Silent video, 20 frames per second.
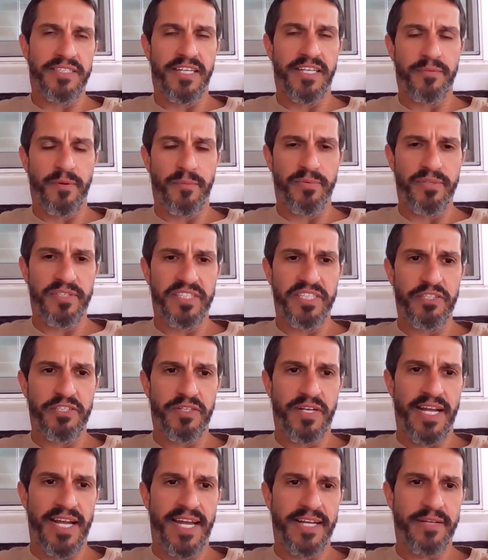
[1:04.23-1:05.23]
Settlement
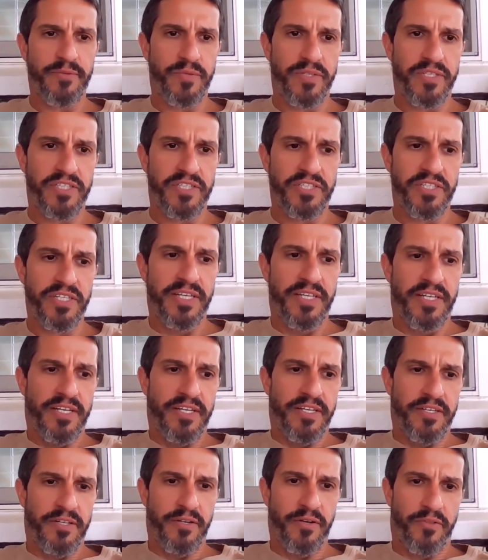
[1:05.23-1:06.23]
Procedure Act, which
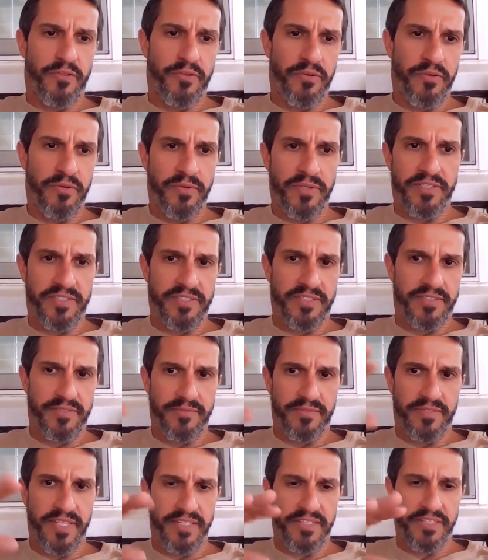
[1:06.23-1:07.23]
through its
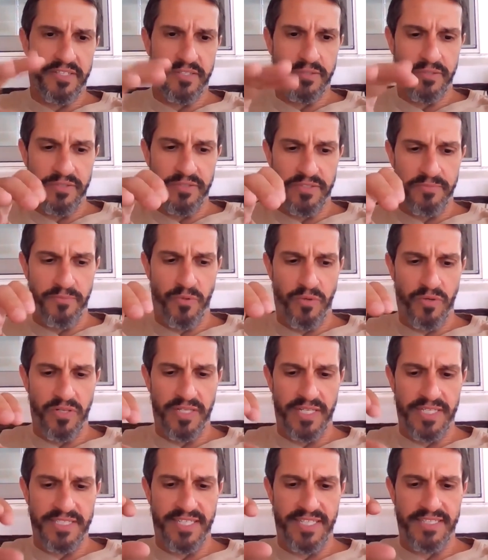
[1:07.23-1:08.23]
tentacles more or
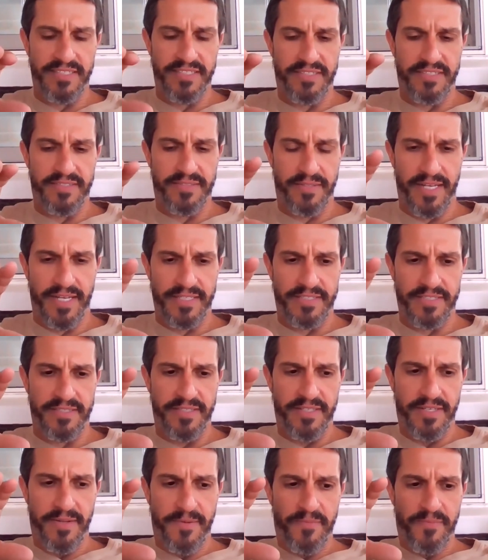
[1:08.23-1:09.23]
less has
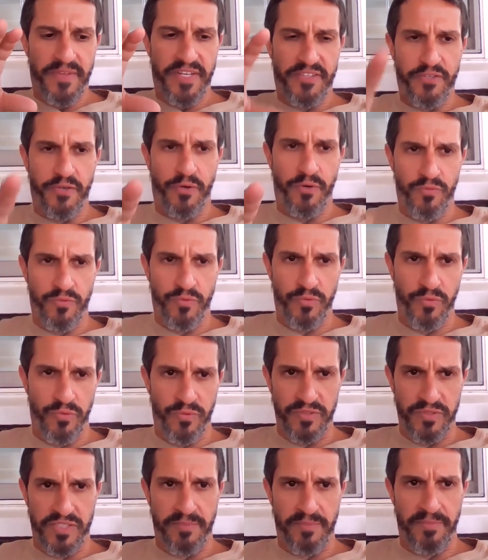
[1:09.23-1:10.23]
its own
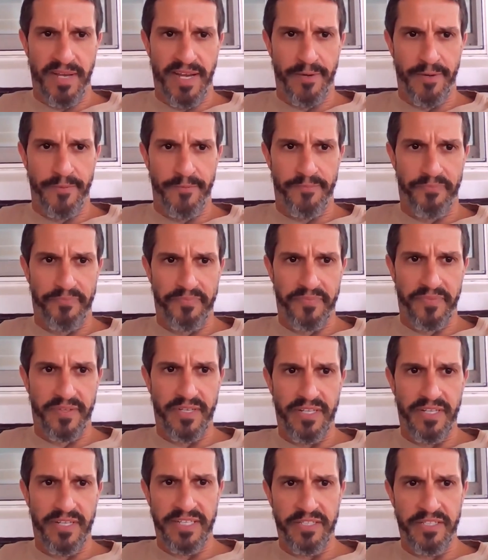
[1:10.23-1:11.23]
rules about
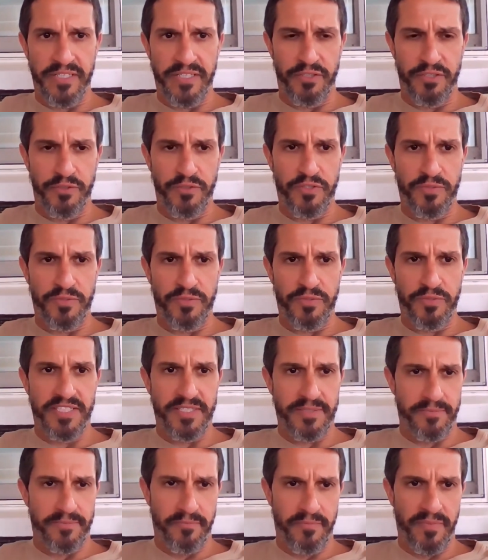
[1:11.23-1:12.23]
illegal
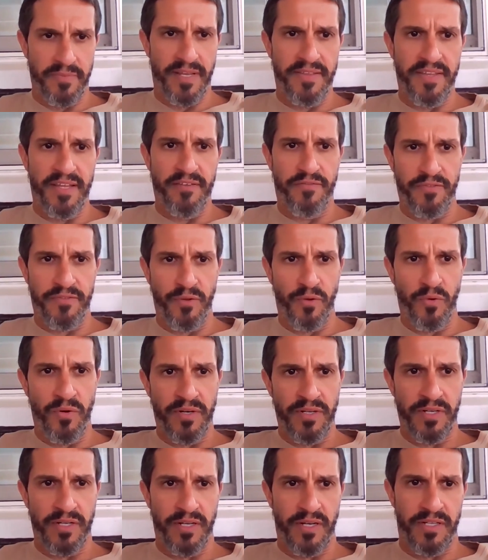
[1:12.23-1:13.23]
inducements, and then
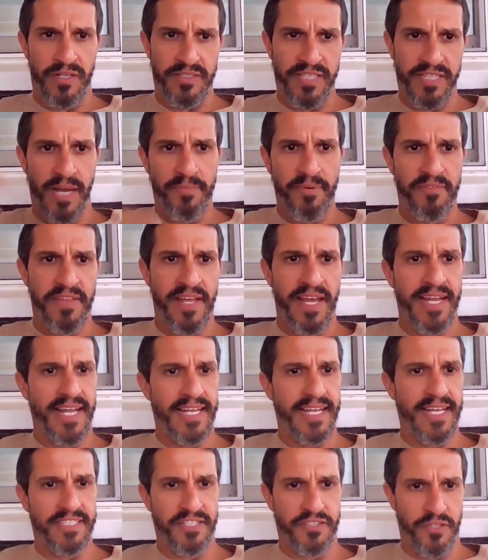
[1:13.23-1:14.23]
Florida on top of that
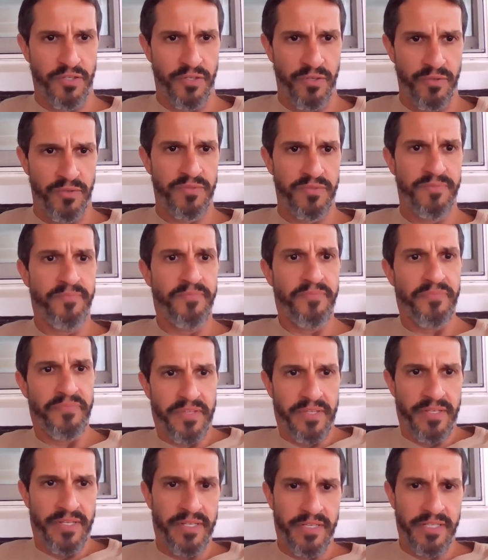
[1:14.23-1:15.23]
has its own
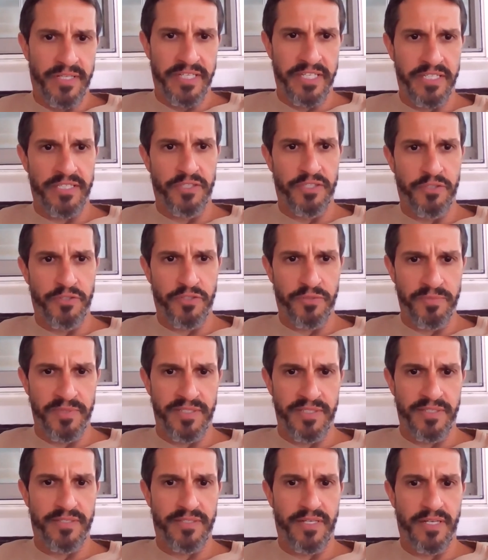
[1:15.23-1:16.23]
illegal
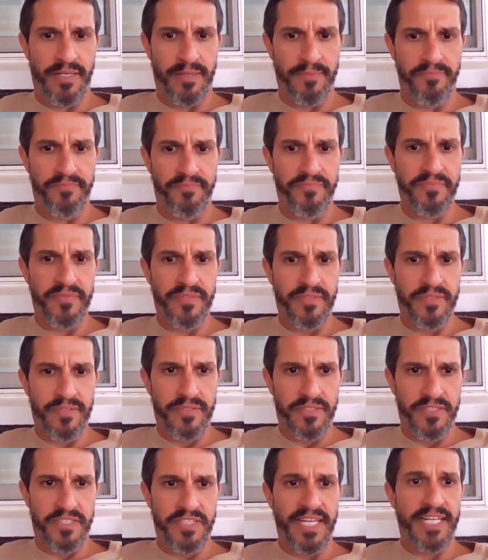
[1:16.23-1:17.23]
inducement
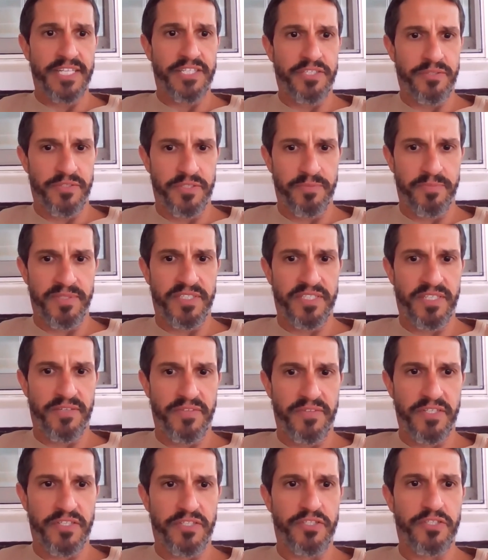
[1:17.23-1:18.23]
statute
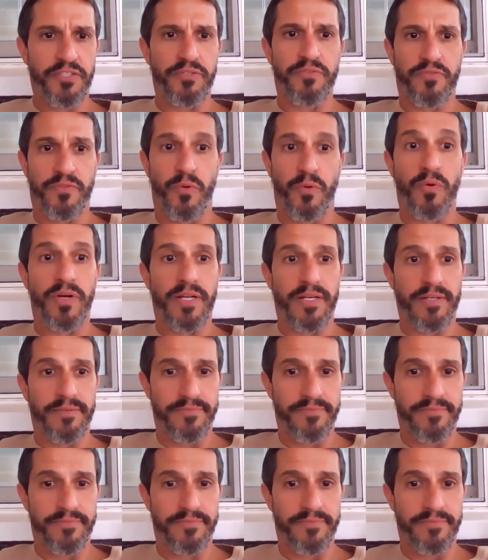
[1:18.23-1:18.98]
specific to Florida.